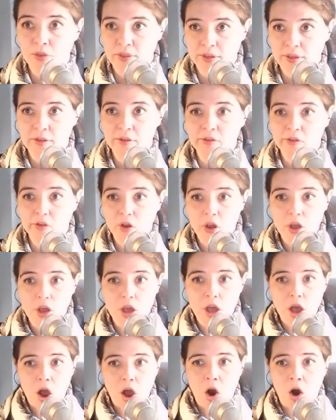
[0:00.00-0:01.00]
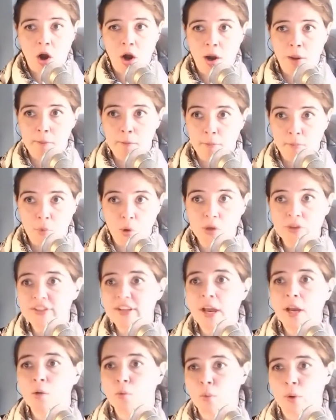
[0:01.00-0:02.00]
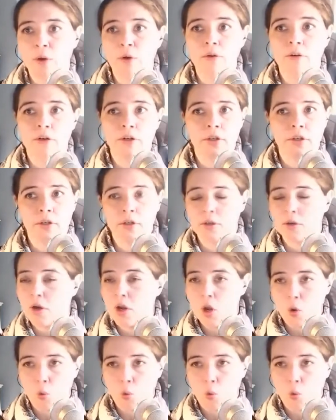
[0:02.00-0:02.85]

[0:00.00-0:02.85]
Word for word: These are multi-rotor,